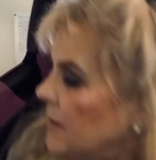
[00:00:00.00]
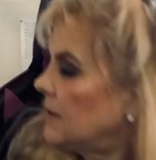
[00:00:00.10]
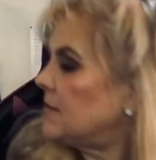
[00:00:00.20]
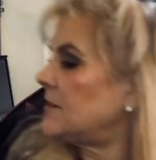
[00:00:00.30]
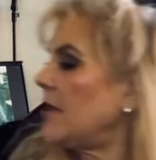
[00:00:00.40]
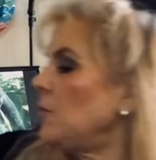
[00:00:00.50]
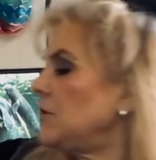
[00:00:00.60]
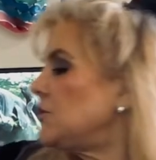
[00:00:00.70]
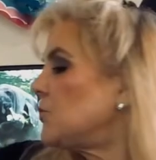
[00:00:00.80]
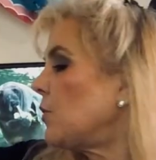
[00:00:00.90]

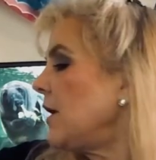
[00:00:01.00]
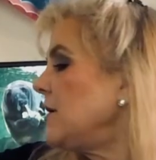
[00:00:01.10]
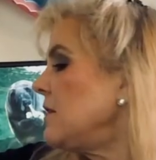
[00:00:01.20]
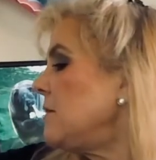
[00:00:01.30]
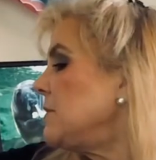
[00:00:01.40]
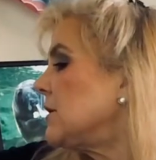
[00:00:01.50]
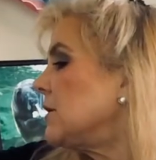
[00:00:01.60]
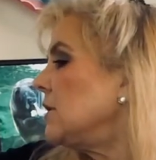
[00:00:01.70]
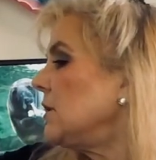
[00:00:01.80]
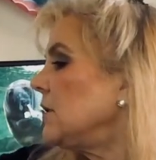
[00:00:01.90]
sandwiched right in the
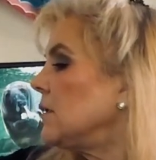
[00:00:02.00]
middle